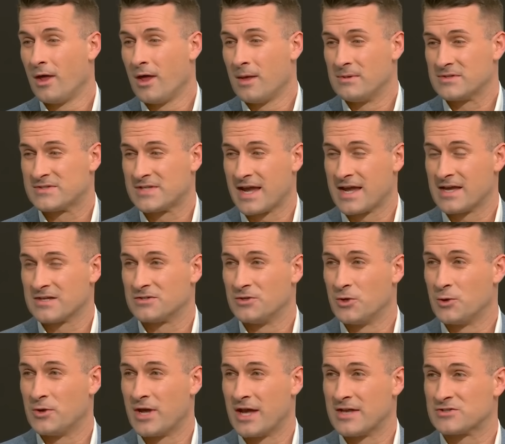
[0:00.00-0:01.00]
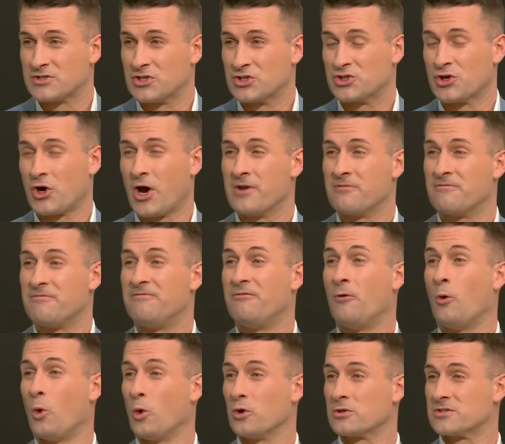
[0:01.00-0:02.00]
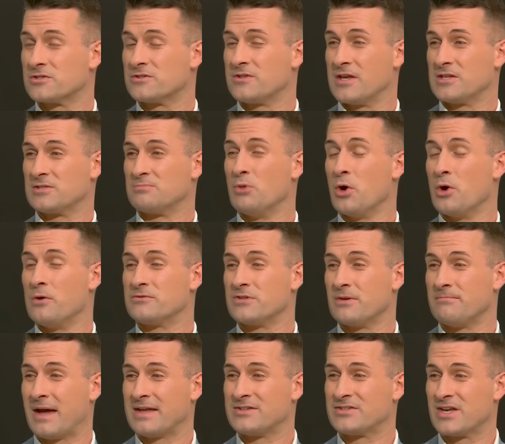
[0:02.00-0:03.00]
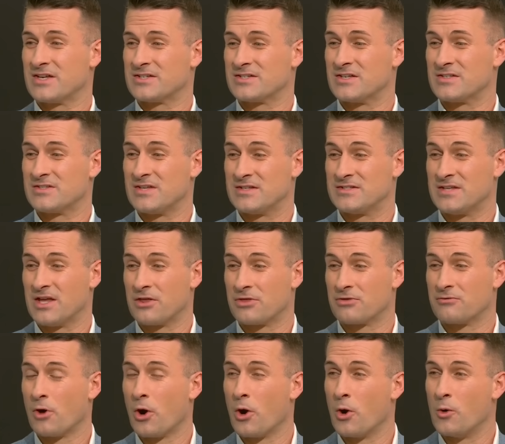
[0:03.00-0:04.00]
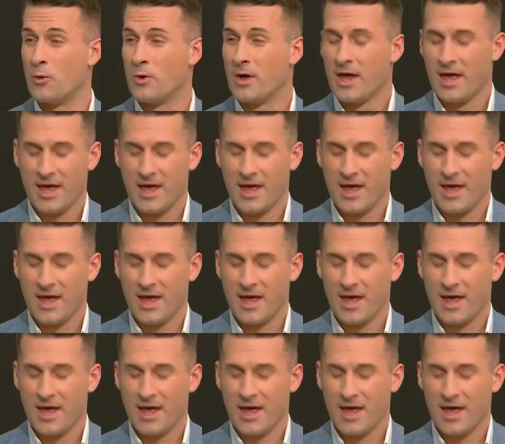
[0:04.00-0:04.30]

Matheus Nunes to try and force this move to Manchester City through.